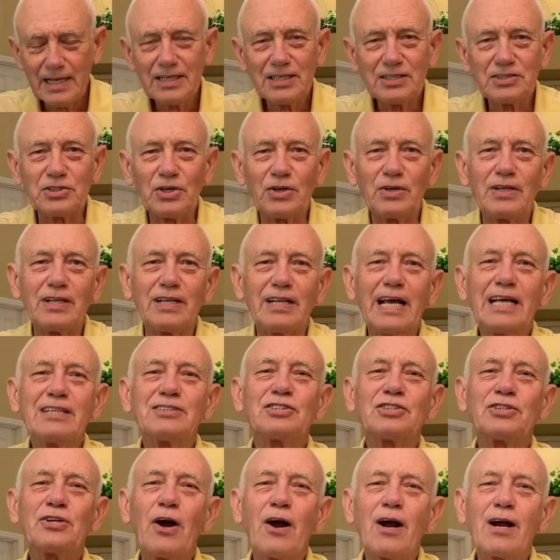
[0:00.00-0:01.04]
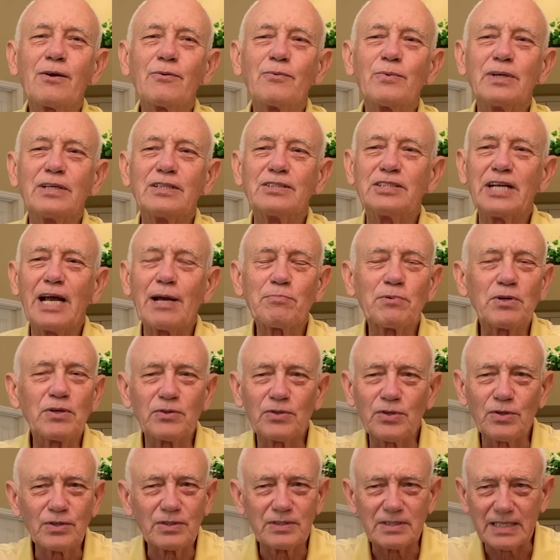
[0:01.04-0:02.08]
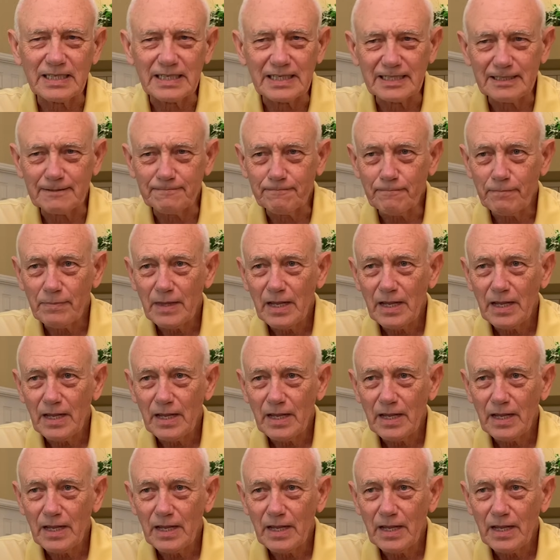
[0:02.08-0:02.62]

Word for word: So let's start with chapter thirteen.